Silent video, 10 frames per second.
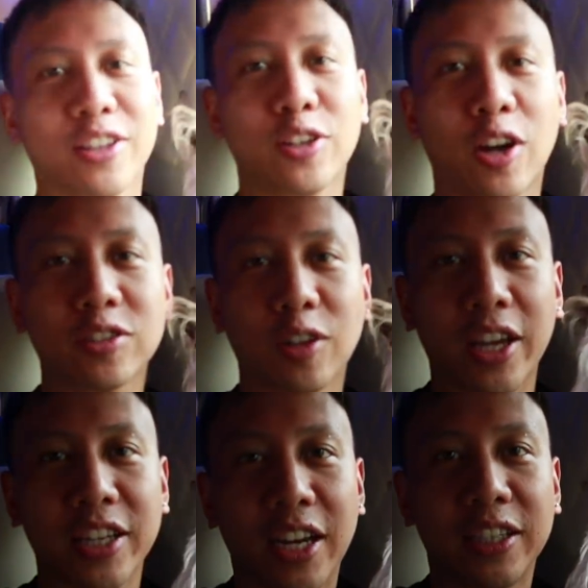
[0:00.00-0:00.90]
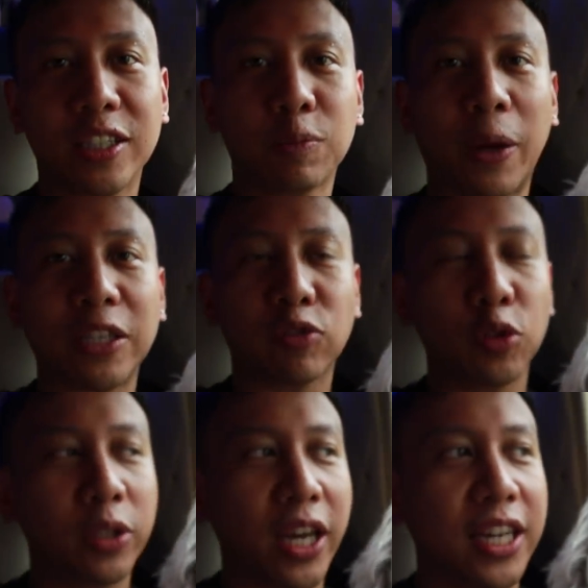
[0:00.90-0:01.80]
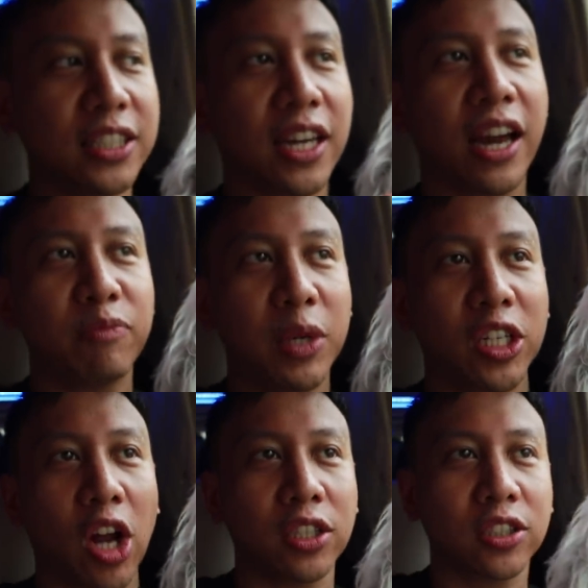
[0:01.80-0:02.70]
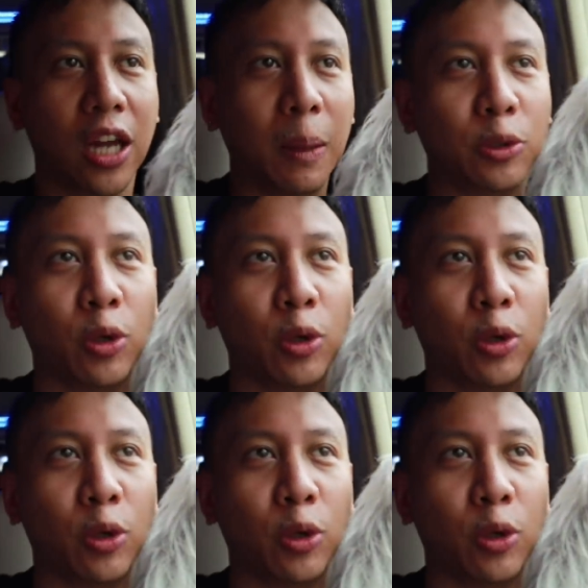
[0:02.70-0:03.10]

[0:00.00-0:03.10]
the dogs are like, these past few days have been non-stop